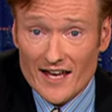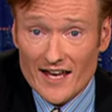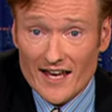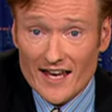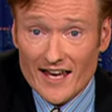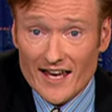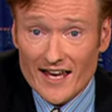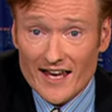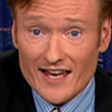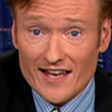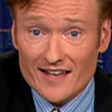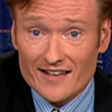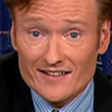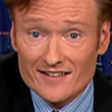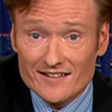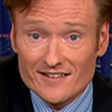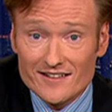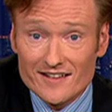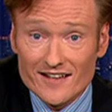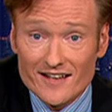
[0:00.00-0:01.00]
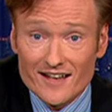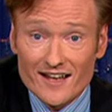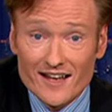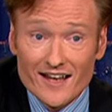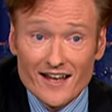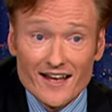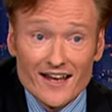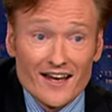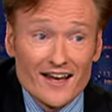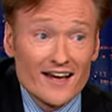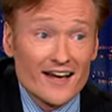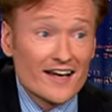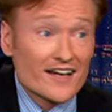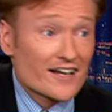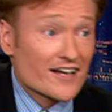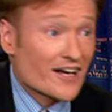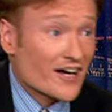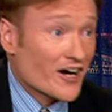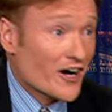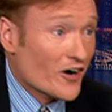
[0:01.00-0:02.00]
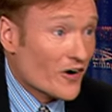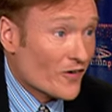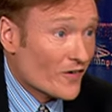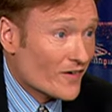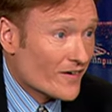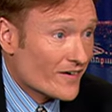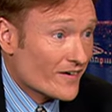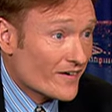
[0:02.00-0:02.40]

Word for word: And go.